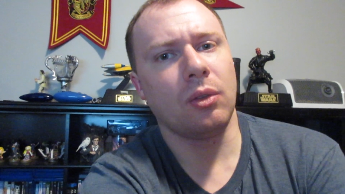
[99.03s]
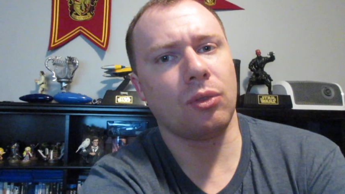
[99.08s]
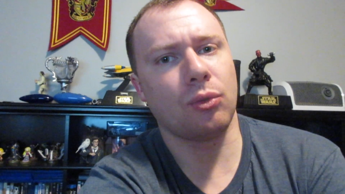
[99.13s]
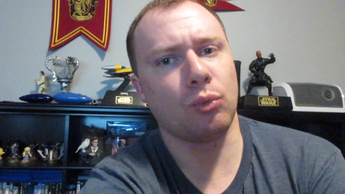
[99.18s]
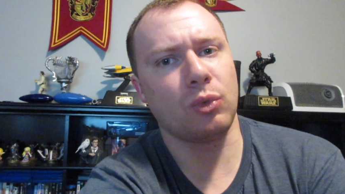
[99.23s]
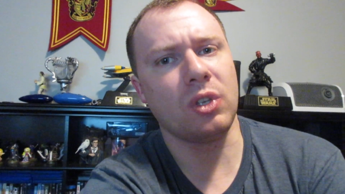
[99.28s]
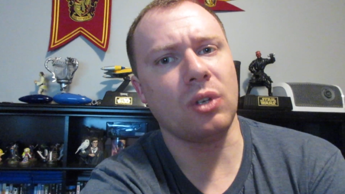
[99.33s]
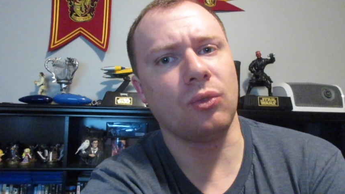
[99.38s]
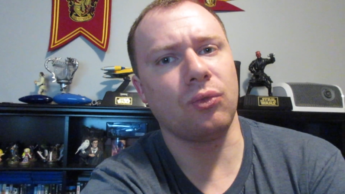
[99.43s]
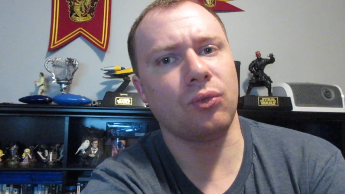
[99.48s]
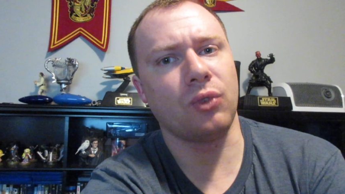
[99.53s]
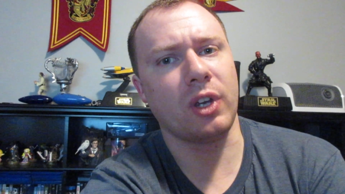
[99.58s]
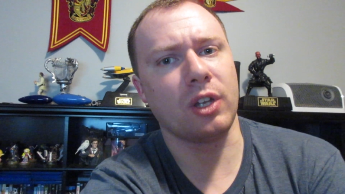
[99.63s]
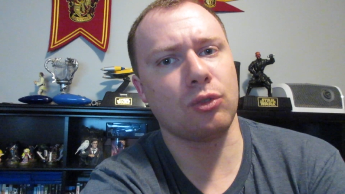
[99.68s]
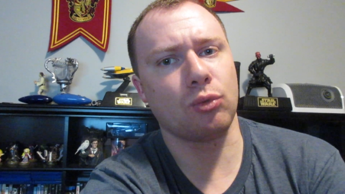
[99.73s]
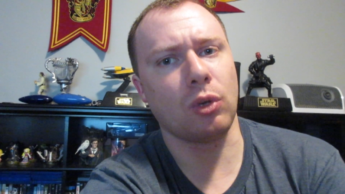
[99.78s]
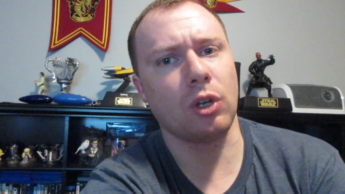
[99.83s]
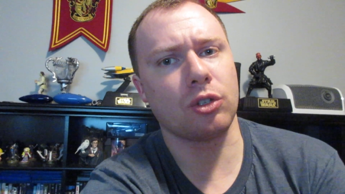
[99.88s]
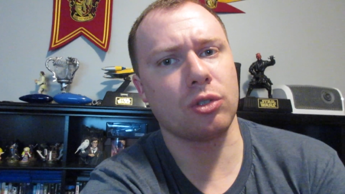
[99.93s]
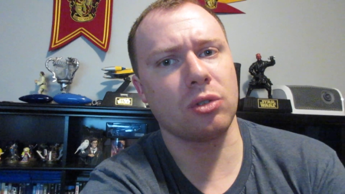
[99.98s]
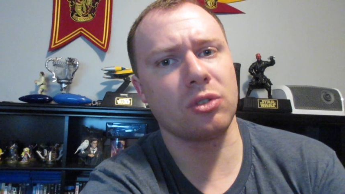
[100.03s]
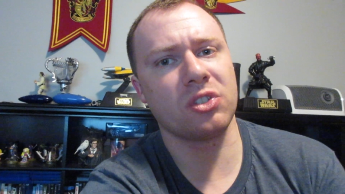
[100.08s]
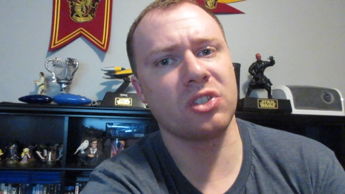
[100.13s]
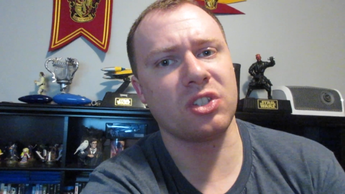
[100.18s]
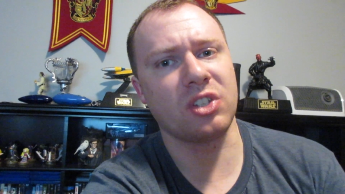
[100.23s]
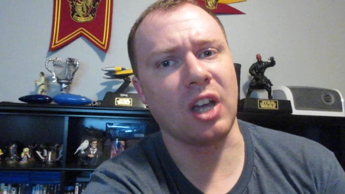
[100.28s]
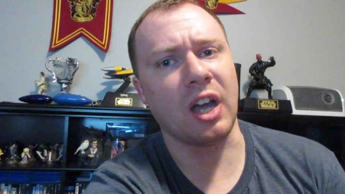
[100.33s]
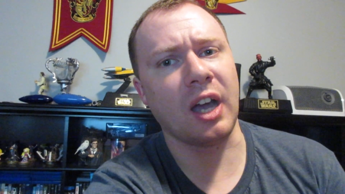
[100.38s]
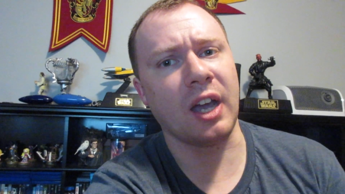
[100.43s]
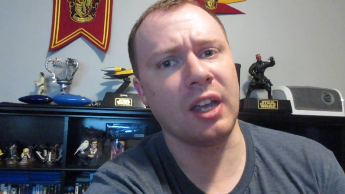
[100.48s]
the real Fred Rogers
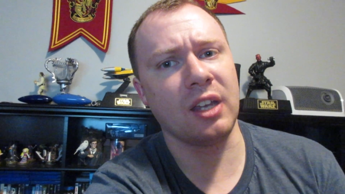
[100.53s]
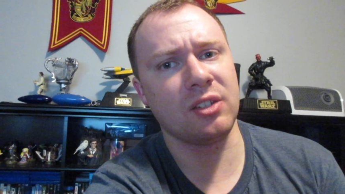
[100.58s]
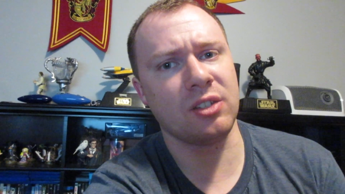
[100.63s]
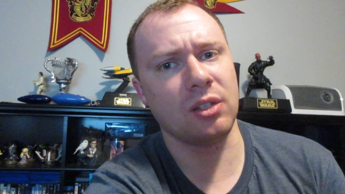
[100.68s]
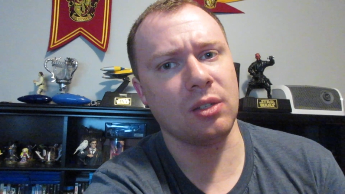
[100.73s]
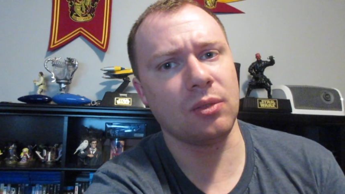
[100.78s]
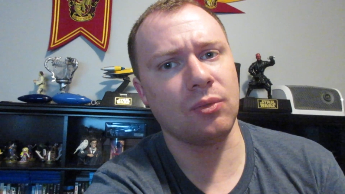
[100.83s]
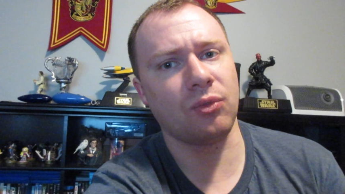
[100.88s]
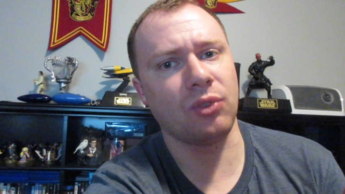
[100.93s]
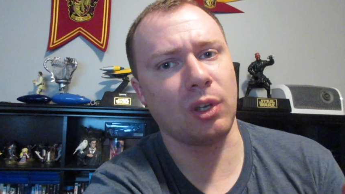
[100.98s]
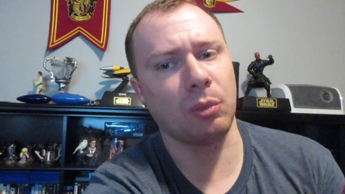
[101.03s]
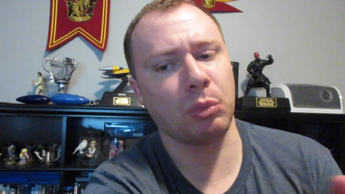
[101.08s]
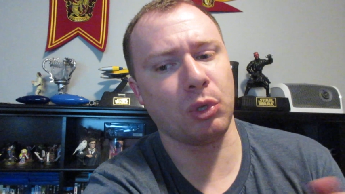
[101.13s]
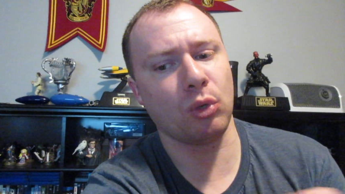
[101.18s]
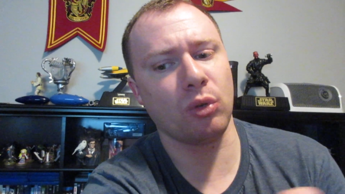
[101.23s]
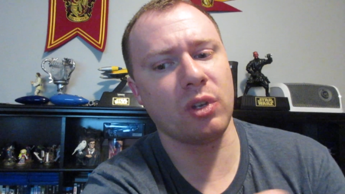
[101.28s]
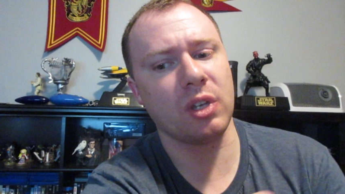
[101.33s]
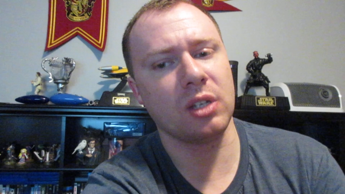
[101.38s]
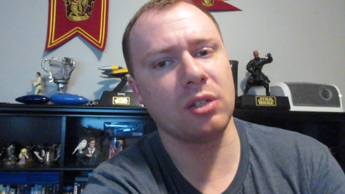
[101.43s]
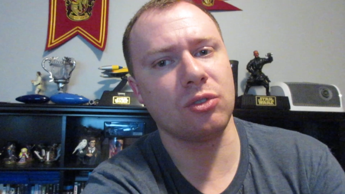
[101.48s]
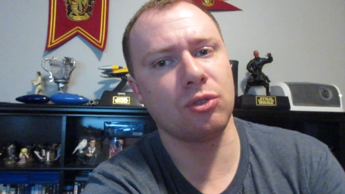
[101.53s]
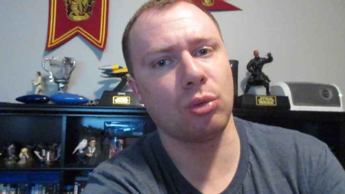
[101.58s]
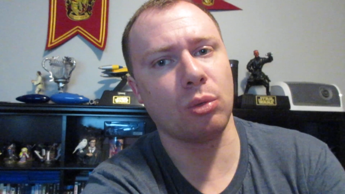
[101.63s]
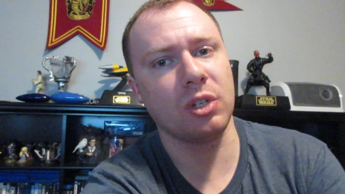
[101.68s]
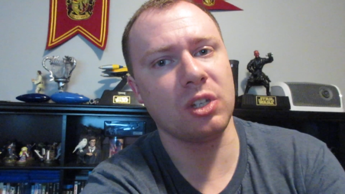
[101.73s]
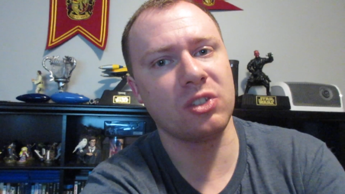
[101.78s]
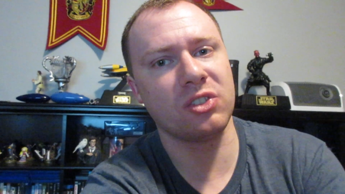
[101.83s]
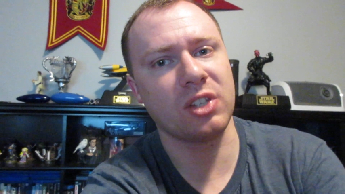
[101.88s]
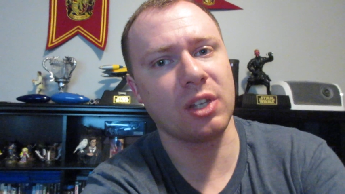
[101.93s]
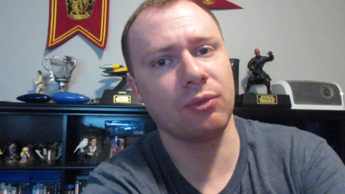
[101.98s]
died in February
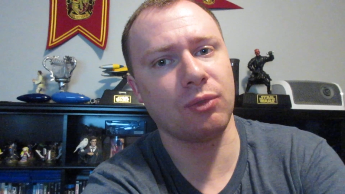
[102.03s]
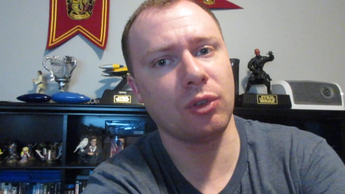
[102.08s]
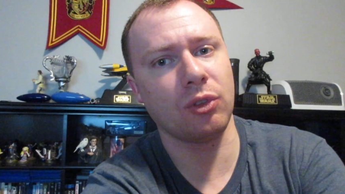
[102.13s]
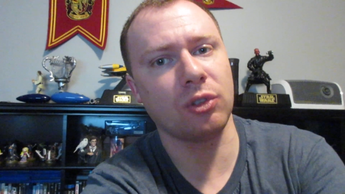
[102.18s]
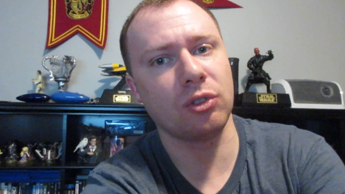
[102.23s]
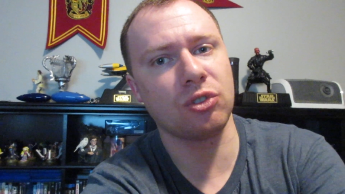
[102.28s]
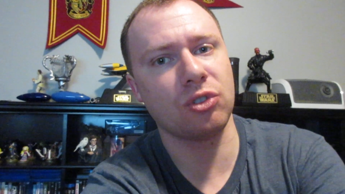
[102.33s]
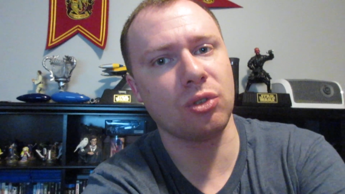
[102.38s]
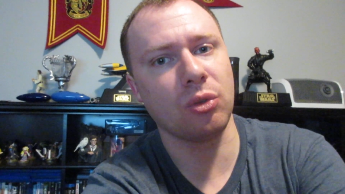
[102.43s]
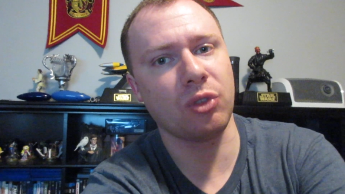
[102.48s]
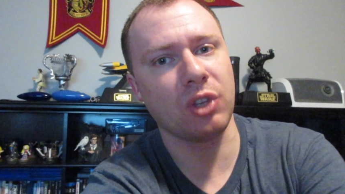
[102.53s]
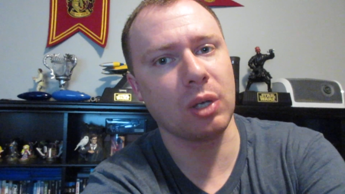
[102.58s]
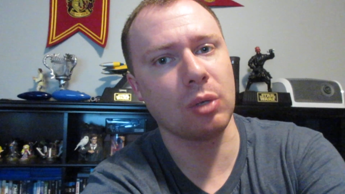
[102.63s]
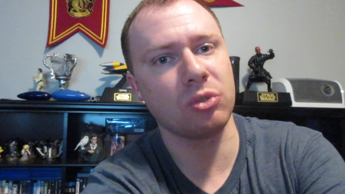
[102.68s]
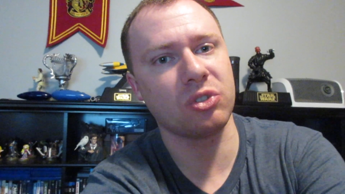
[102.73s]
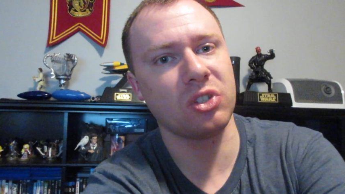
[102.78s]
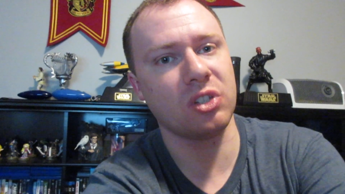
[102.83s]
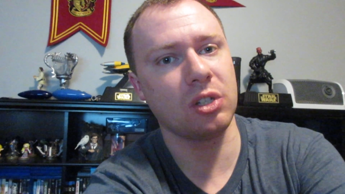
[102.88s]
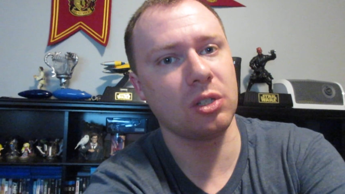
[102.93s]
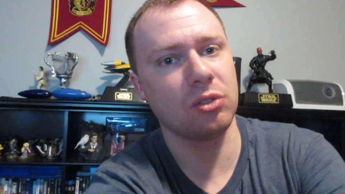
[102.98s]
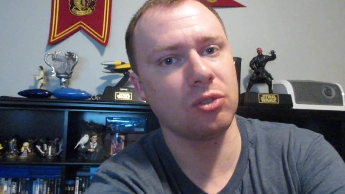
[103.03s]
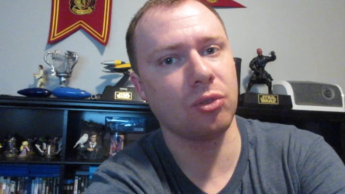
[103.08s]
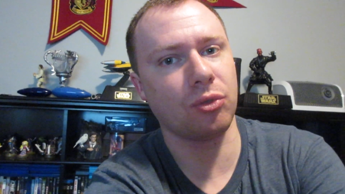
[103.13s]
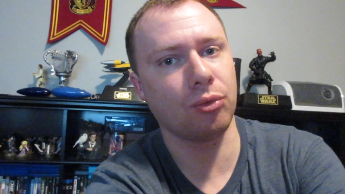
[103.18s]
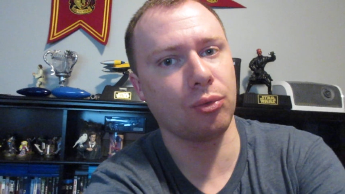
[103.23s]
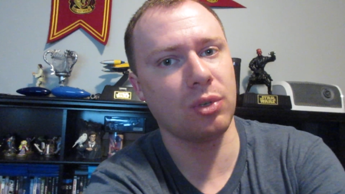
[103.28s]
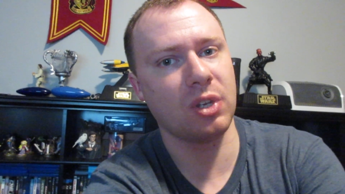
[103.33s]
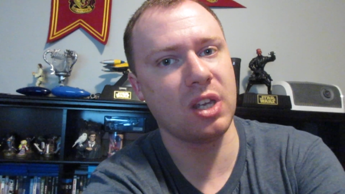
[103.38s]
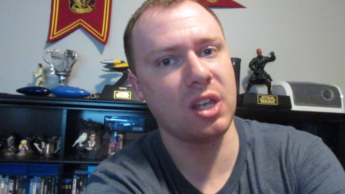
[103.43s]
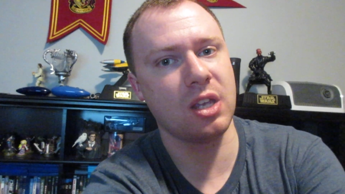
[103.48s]
twenty seventh, two
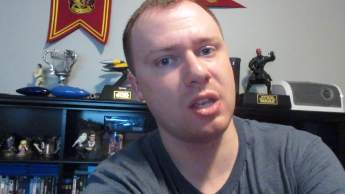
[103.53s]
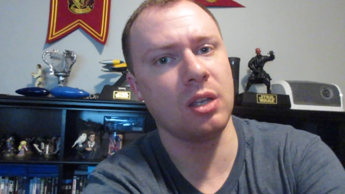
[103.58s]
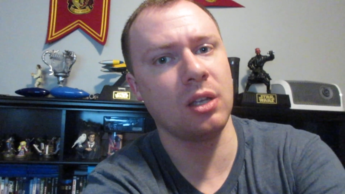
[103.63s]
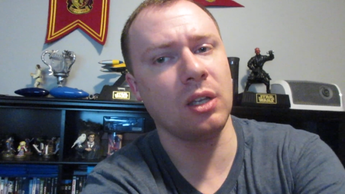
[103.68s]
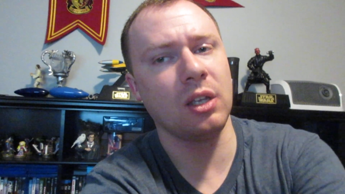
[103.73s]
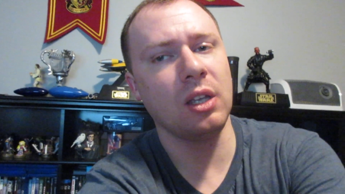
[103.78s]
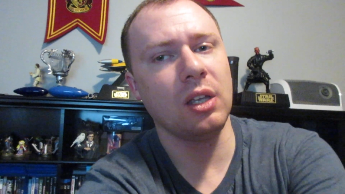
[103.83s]
2003